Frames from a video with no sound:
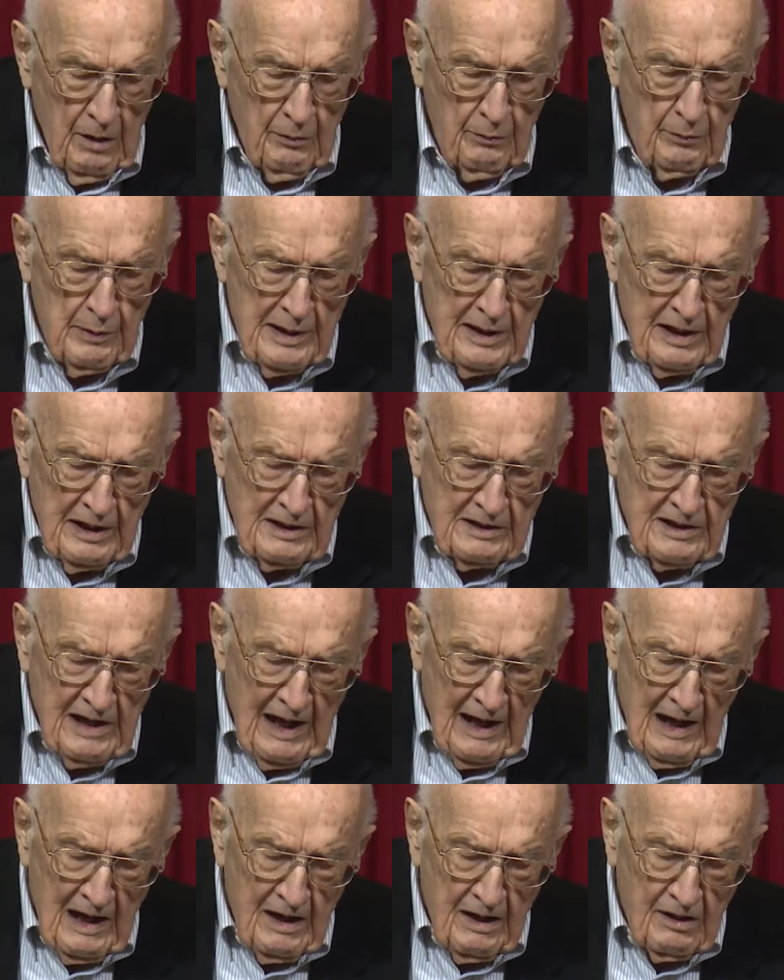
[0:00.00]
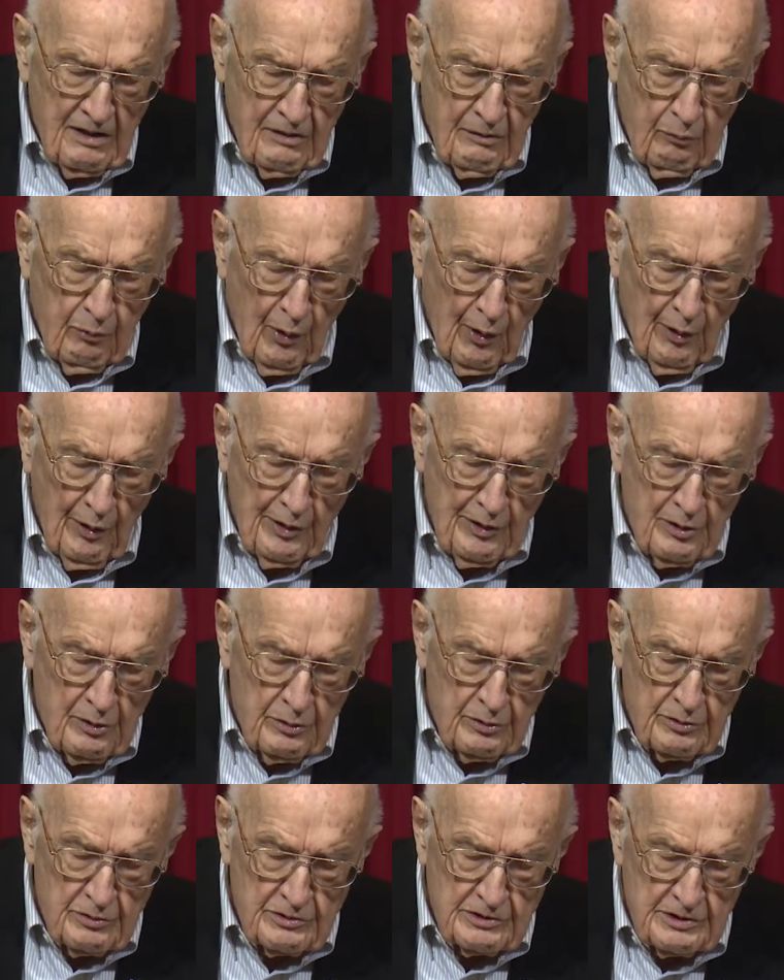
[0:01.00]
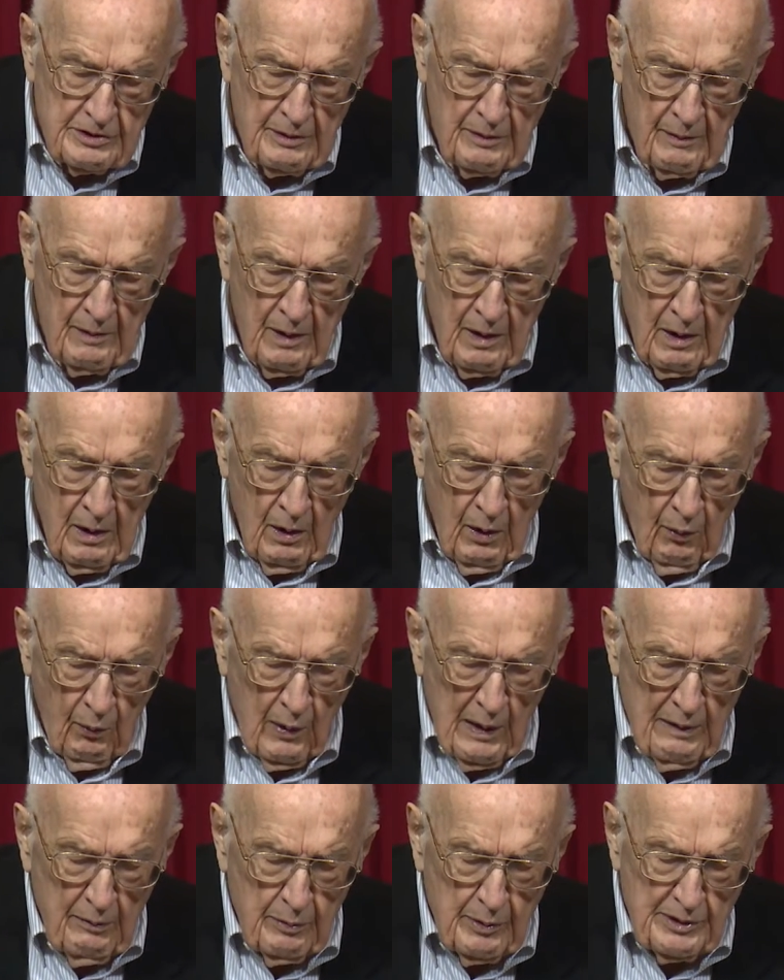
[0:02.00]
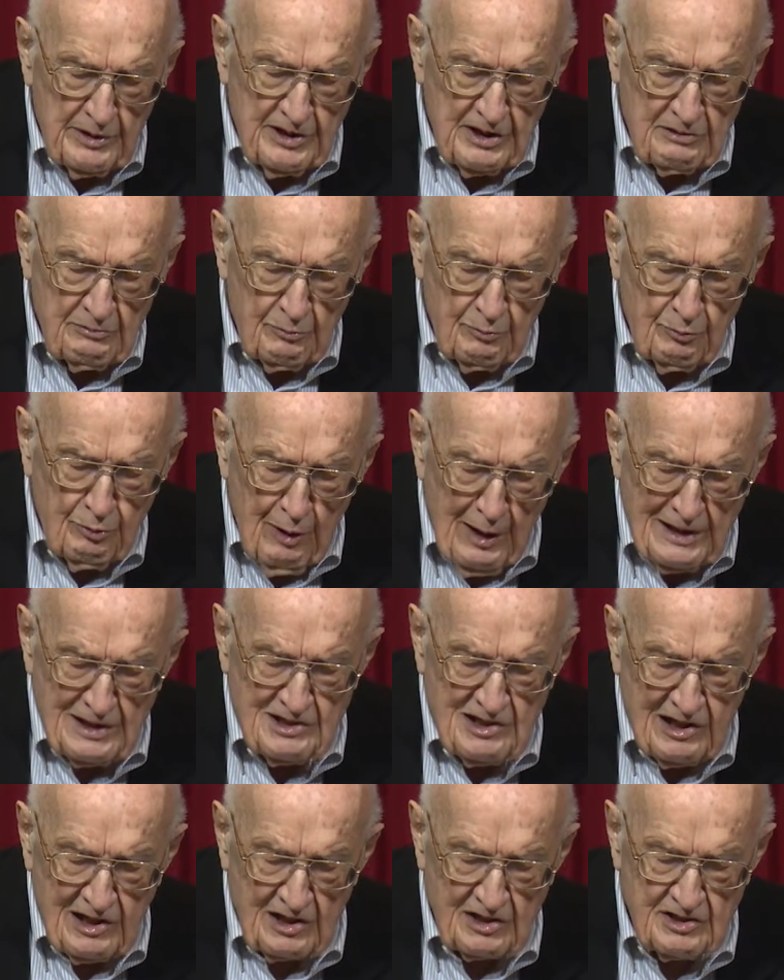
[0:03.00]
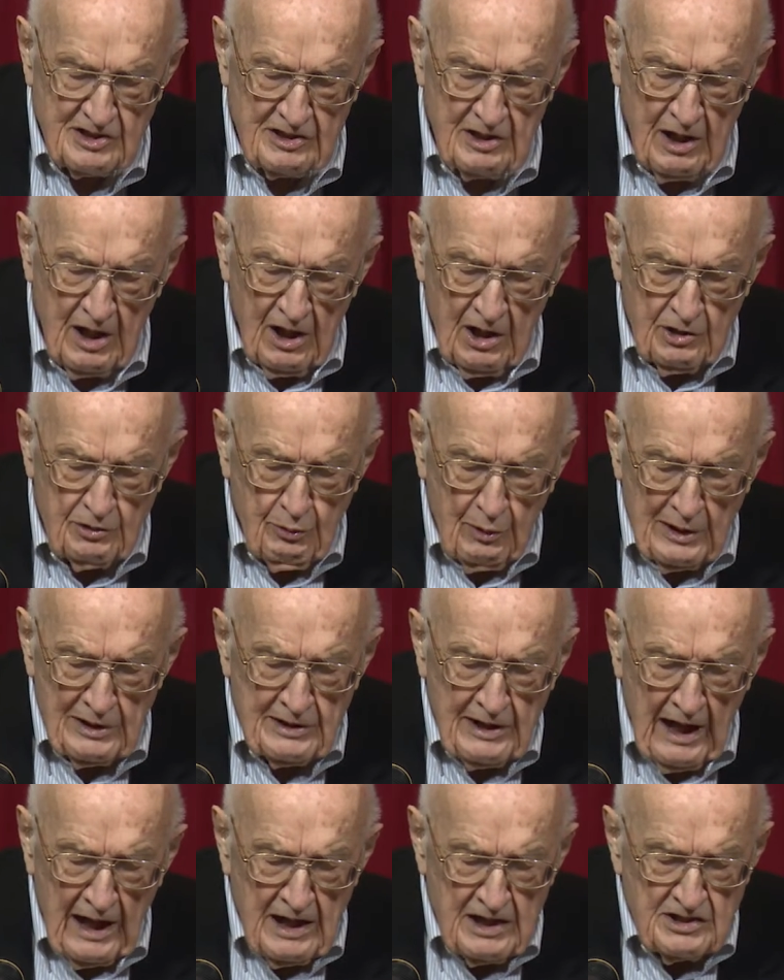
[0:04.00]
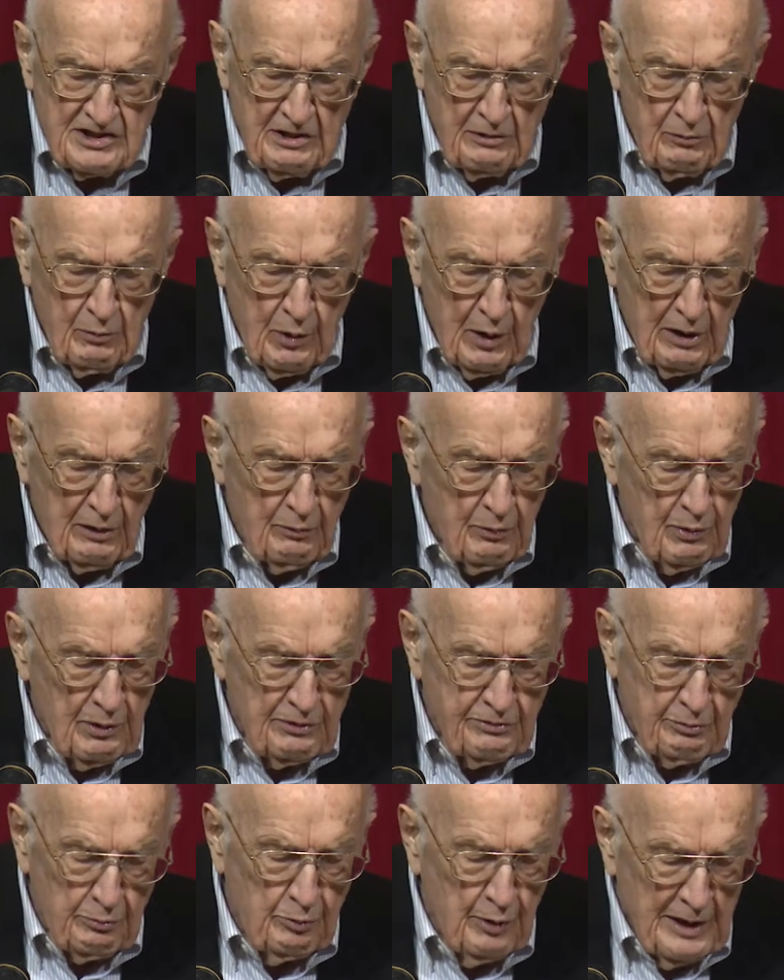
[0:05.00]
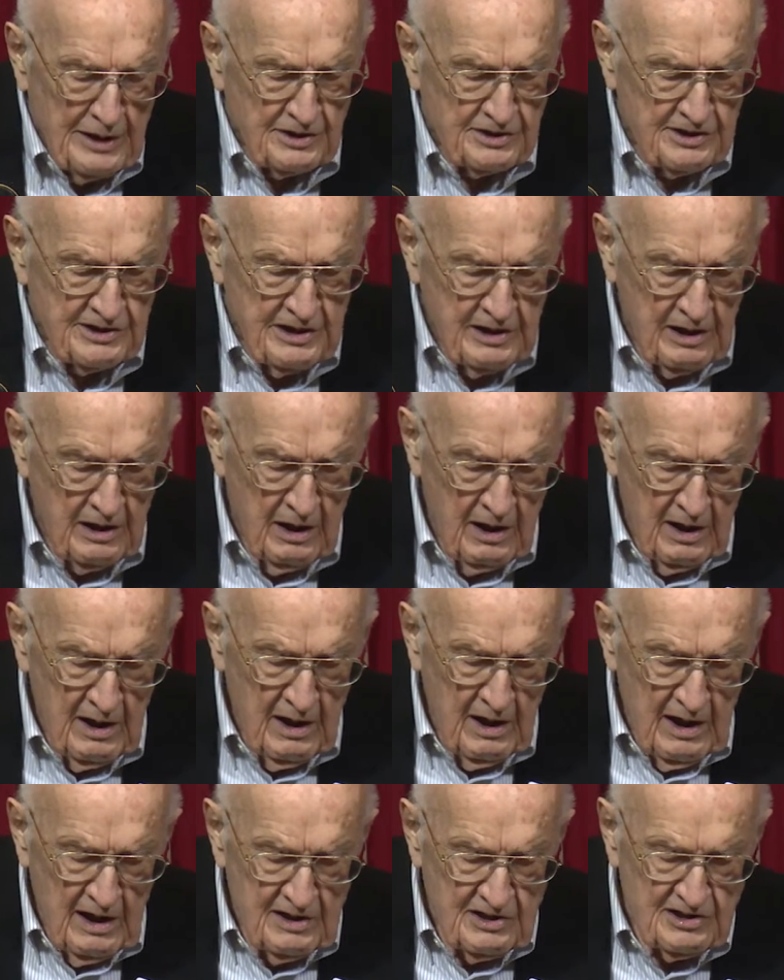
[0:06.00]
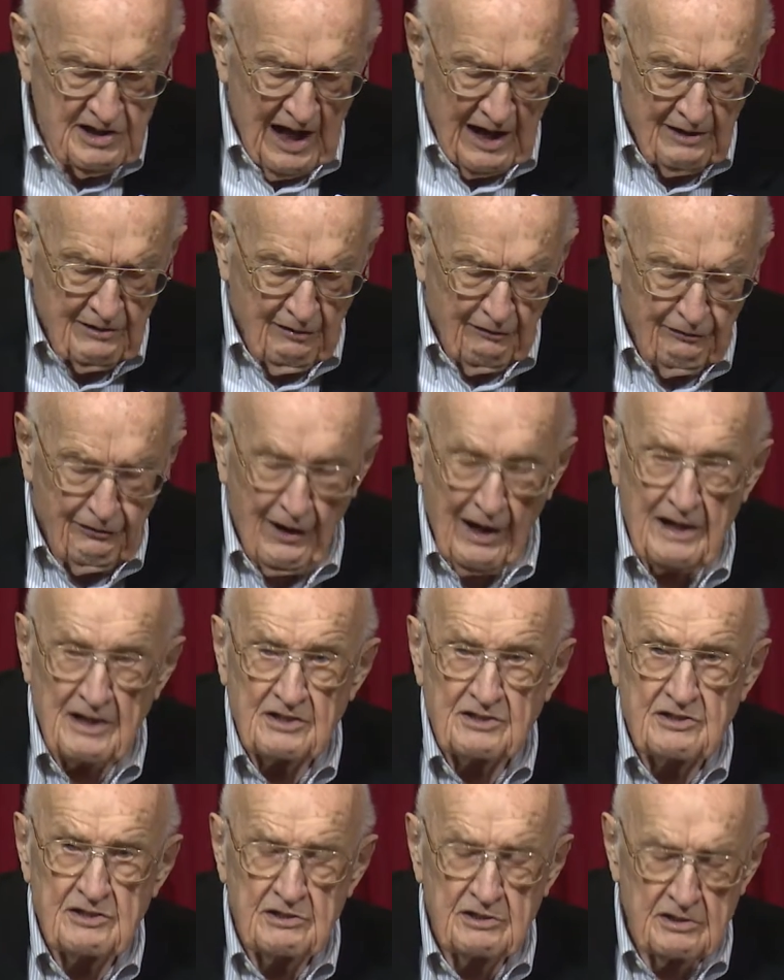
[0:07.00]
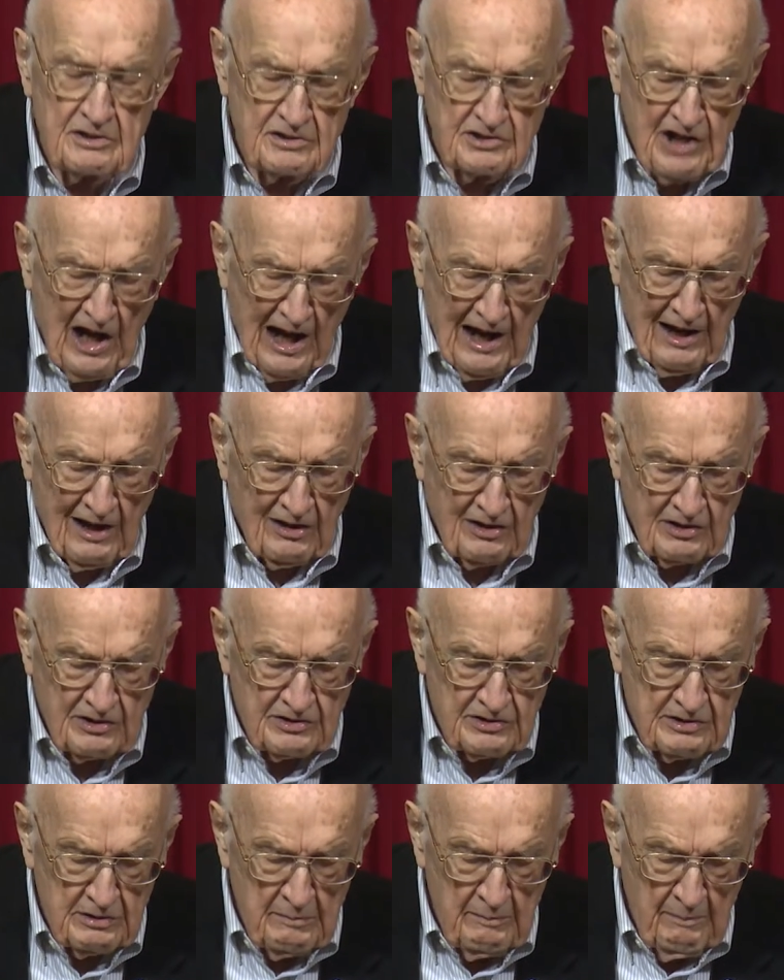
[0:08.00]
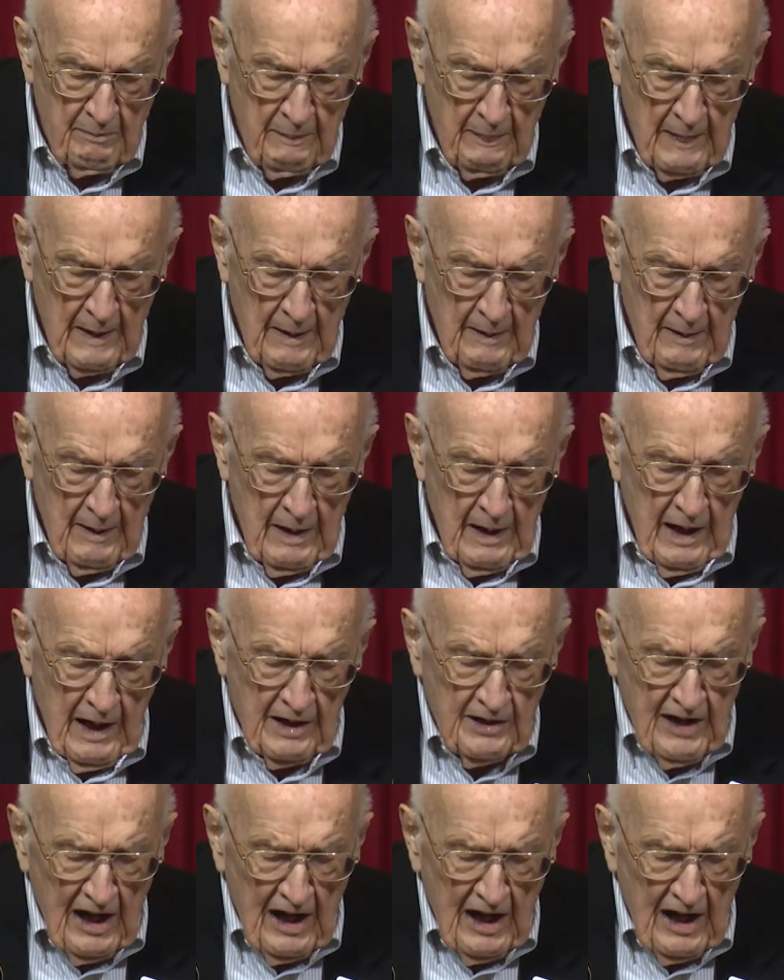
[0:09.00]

Reading daily the war news, we were restless to engage in work with risk, sacrifice, challenge. In